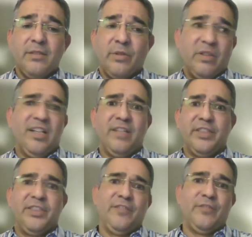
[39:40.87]
Well, none of
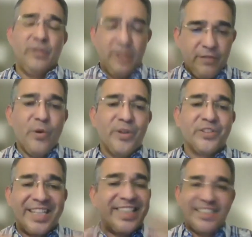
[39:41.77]
it's difficult. Of
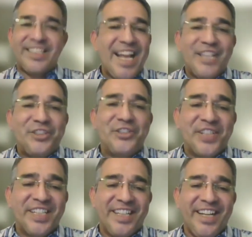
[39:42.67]
course, like that's the answer you're
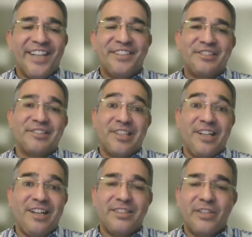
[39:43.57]
going to get. So
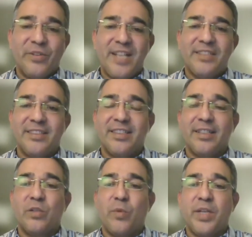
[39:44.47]
don't ask the
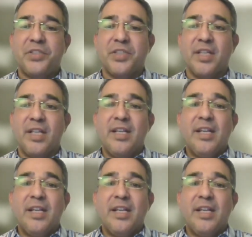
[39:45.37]
silly question.